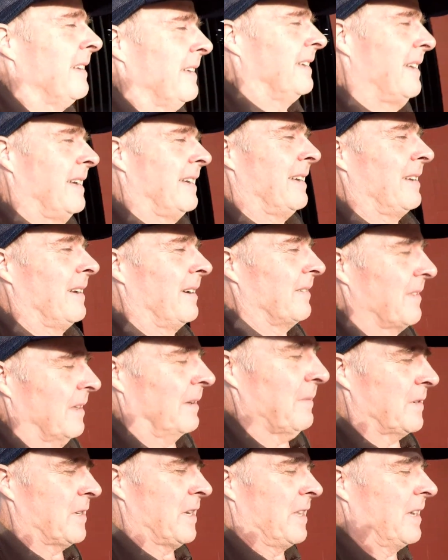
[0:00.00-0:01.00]
yeah,
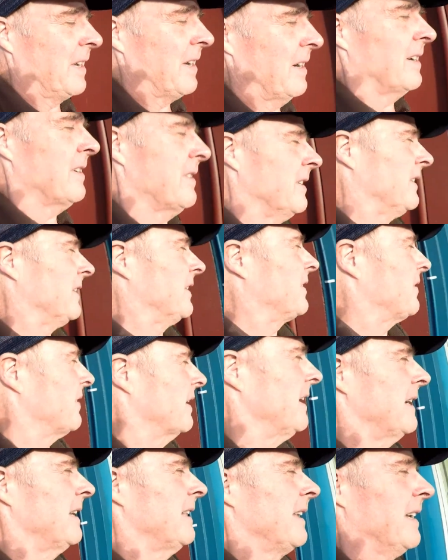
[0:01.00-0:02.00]
obviously the guys at the
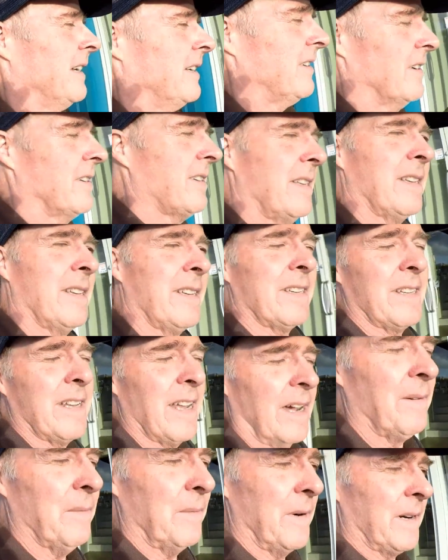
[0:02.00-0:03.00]
trade link just to
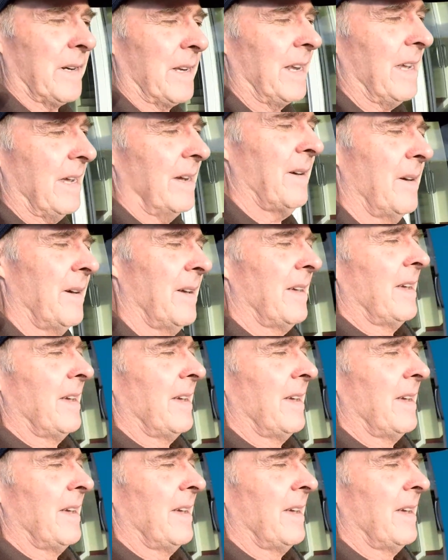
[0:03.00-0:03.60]
start work now.